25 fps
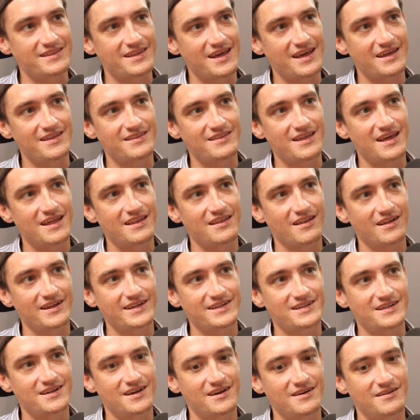They're
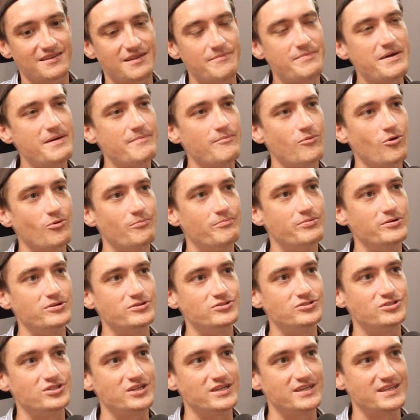like they're a bit more
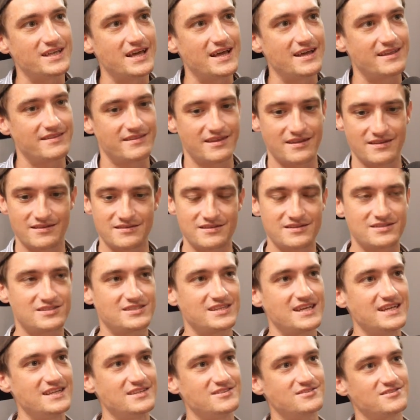bougie. The
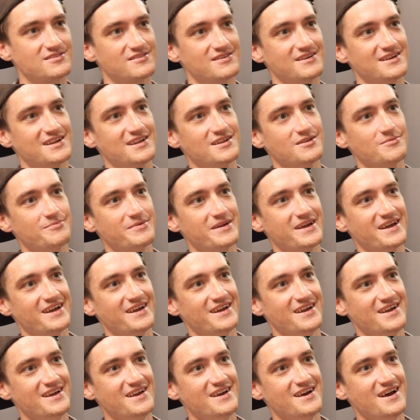seats are a little
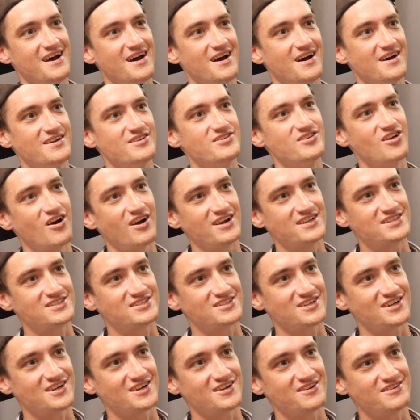bit
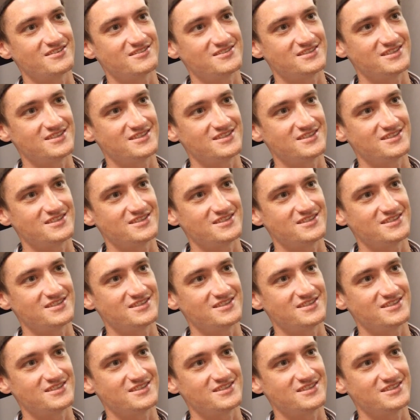nicer, and